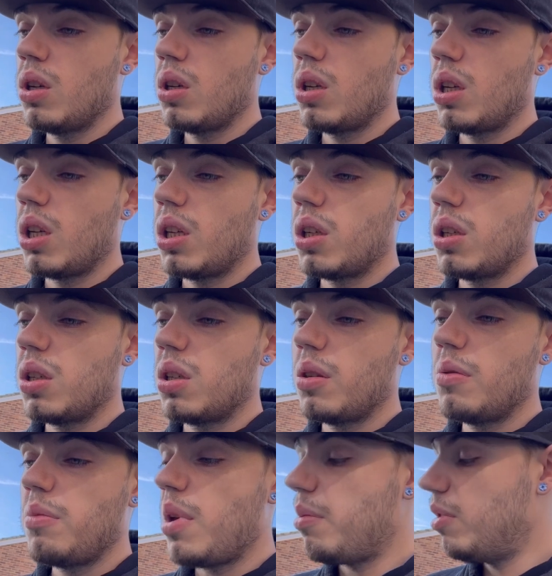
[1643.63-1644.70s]
and then
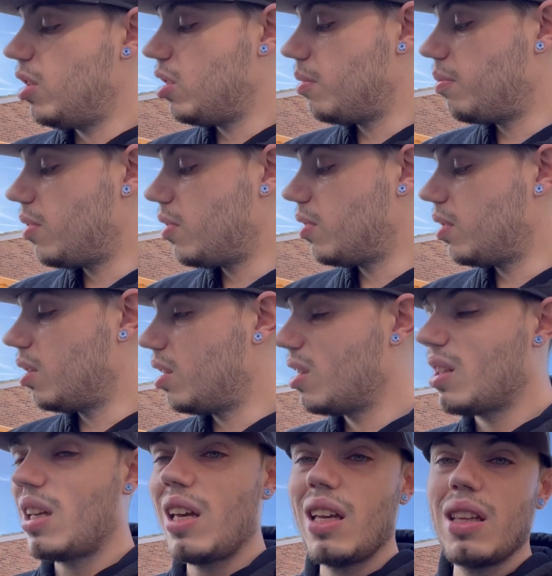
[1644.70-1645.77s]
maybe jump on
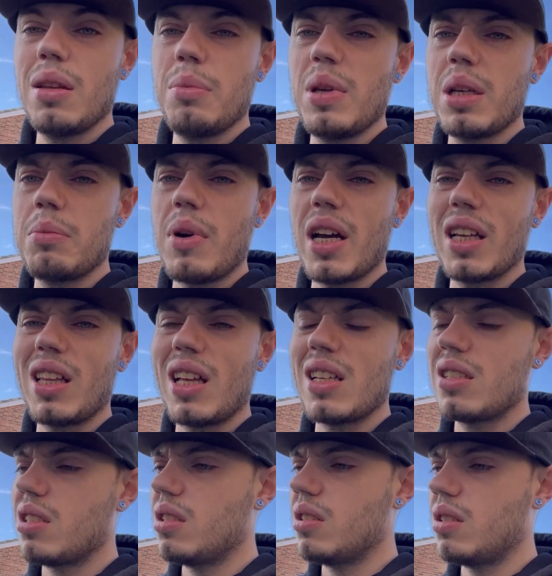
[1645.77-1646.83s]
getting the big bike
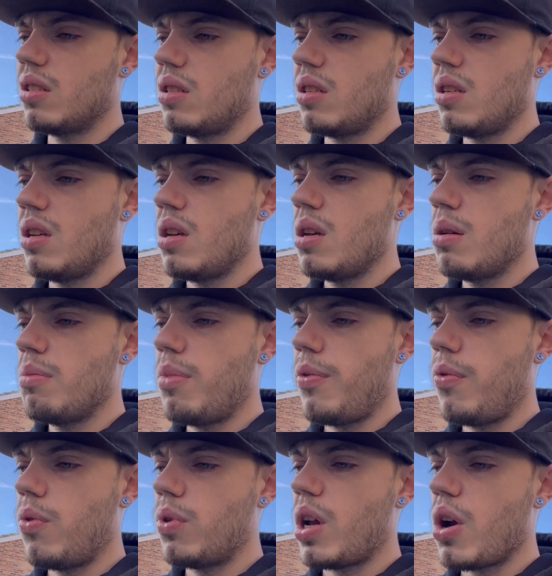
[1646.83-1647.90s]
license
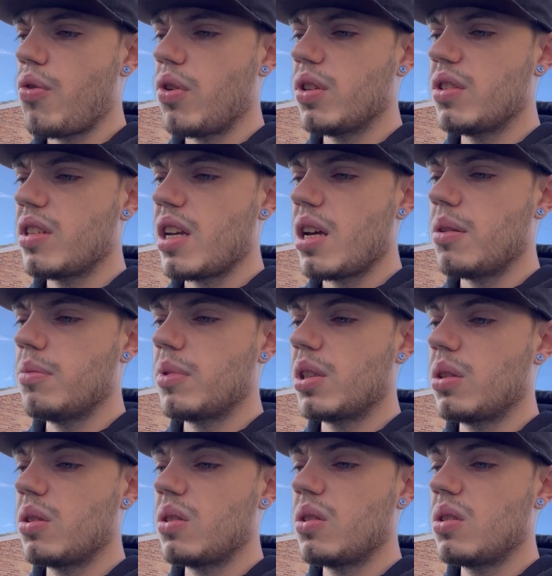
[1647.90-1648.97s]
before that runs out,
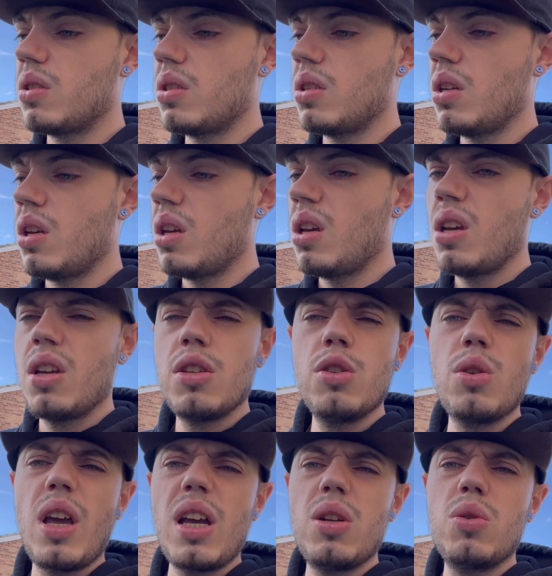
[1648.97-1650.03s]
because
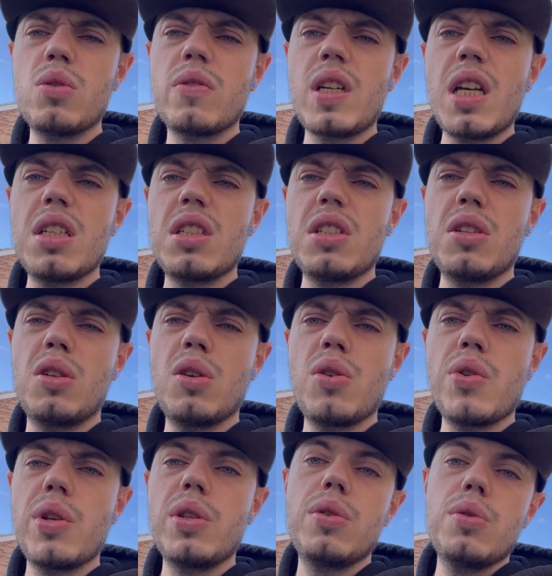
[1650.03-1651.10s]
UK laws change it. You can
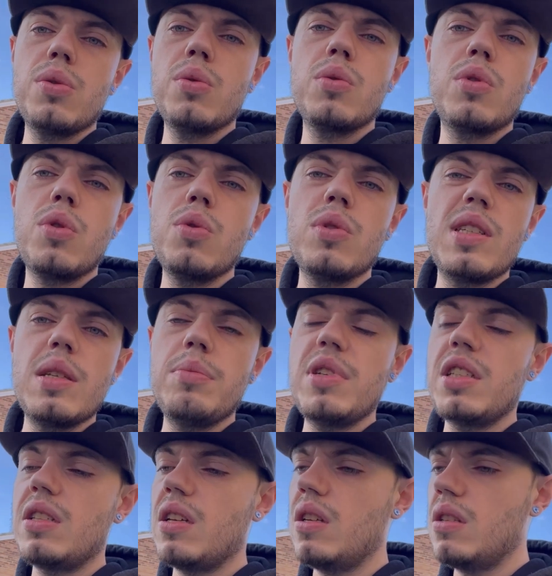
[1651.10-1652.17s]
only do 2
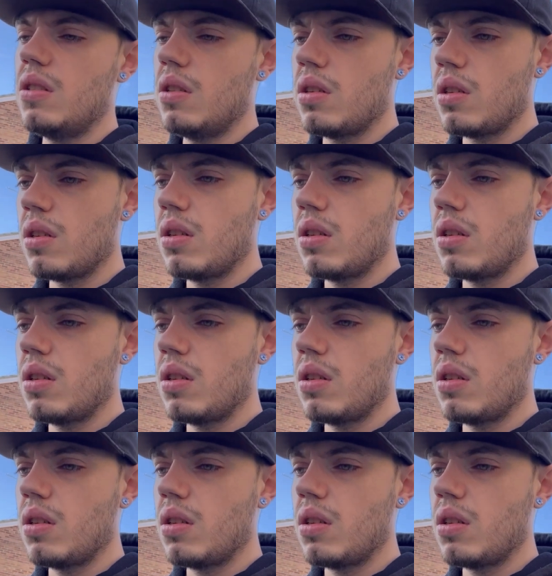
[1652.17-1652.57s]
CBTs